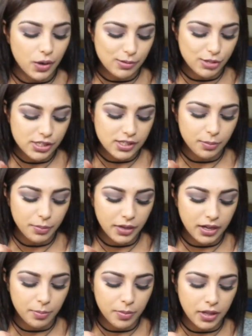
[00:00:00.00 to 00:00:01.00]
I'm just going to
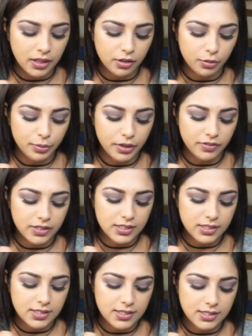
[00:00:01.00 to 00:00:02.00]
pick up a little bit of
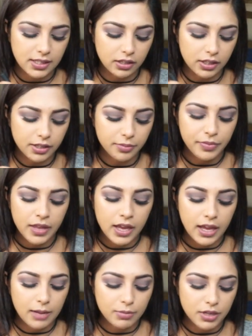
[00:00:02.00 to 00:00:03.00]
this concealer
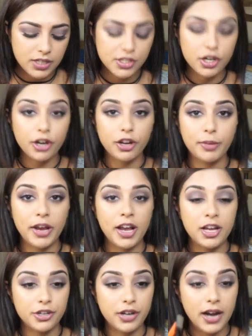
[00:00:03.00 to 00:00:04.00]
and I'm going to start on my
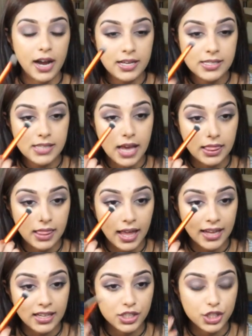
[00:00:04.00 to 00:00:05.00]
under eyes. I
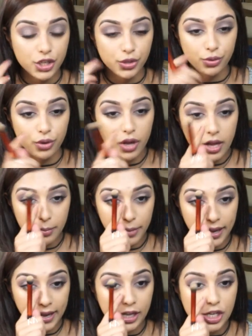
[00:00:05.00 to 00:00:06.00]
like to
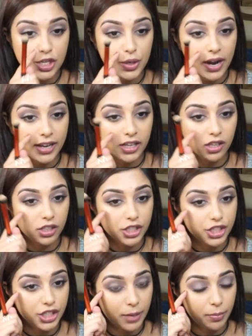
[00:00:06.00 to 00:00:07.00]
make a triangular
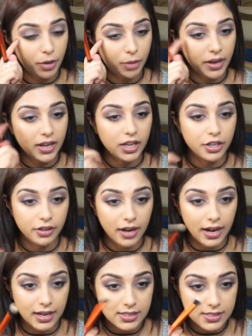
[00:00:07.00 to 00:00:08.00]
shape on my under
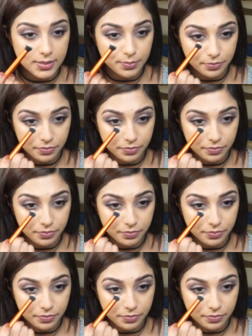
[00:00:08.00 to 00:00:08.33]
eyes.